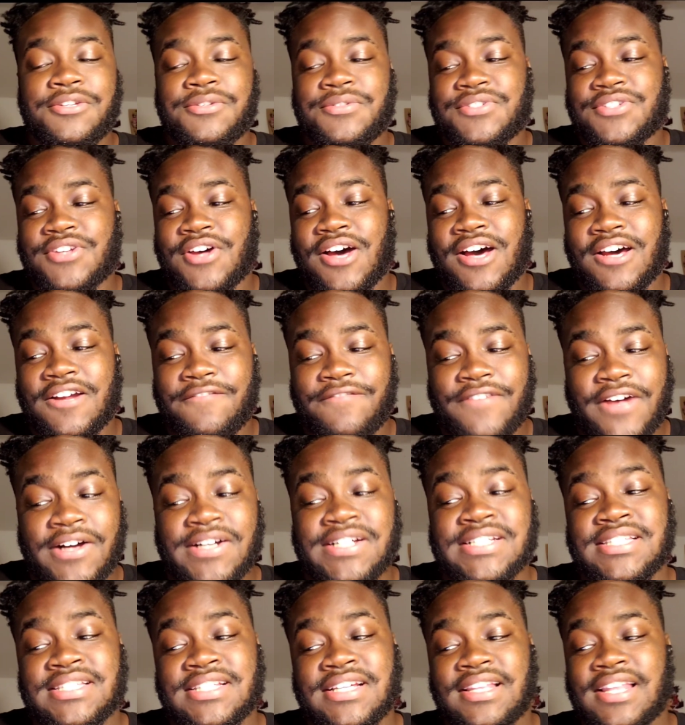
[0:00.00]
You saw how the
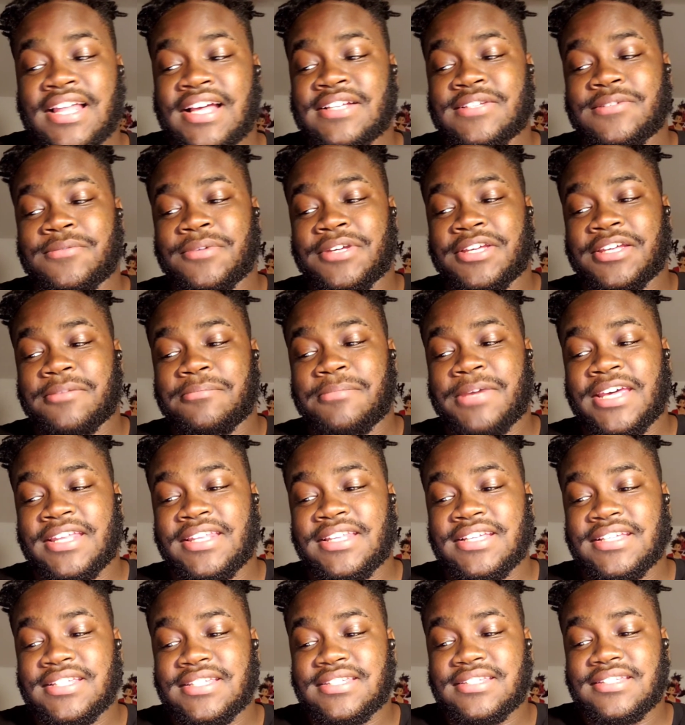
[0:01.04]
Falcons looked last weekend, man.
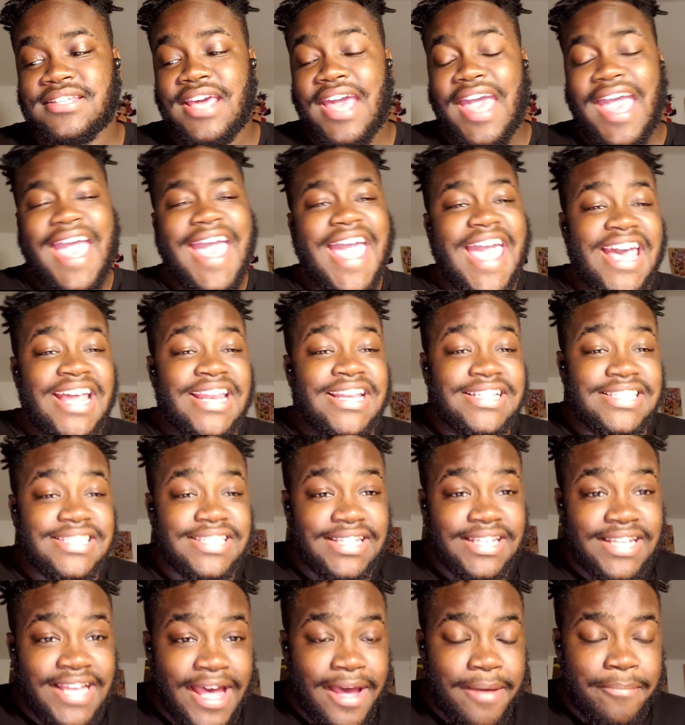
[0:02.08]
This
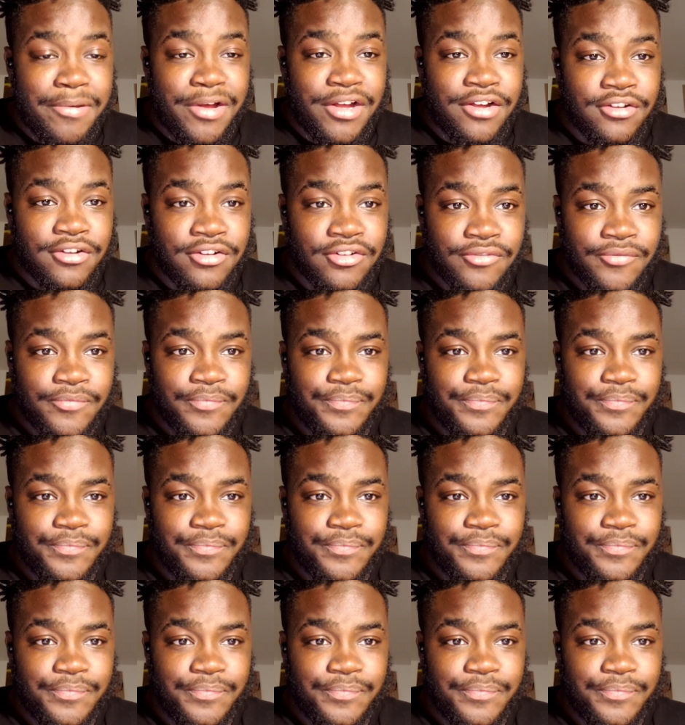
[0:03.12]
in Lambeau.